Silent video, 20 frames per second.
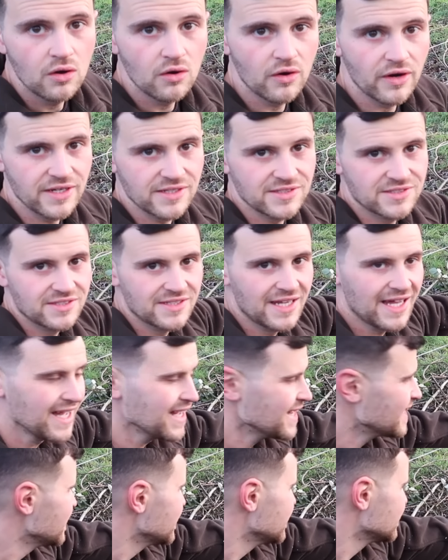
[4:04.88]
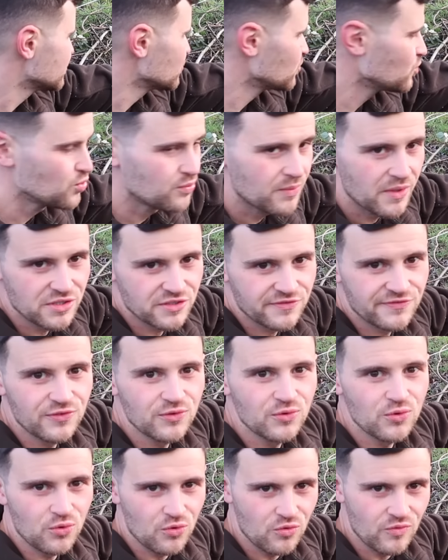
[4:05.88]
Alright, so that is almost
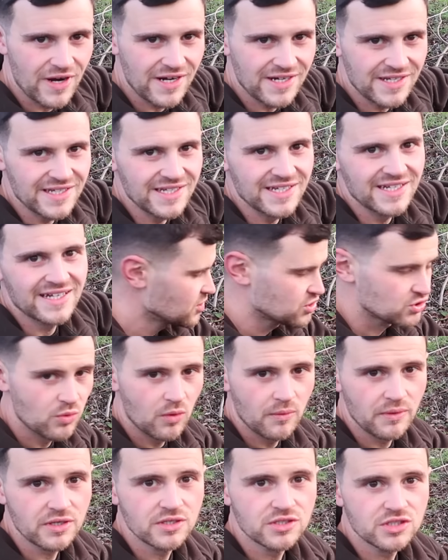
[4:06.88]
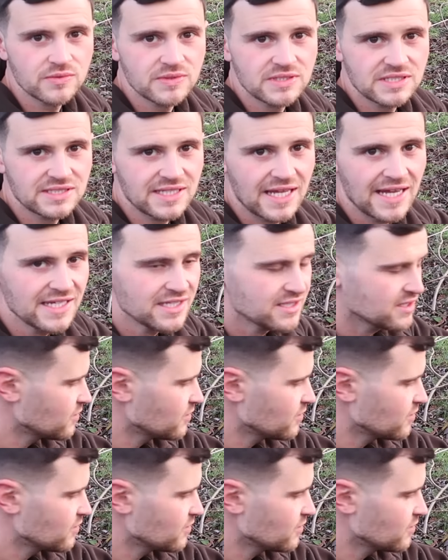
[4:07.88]
full already. So what we're going to do instead,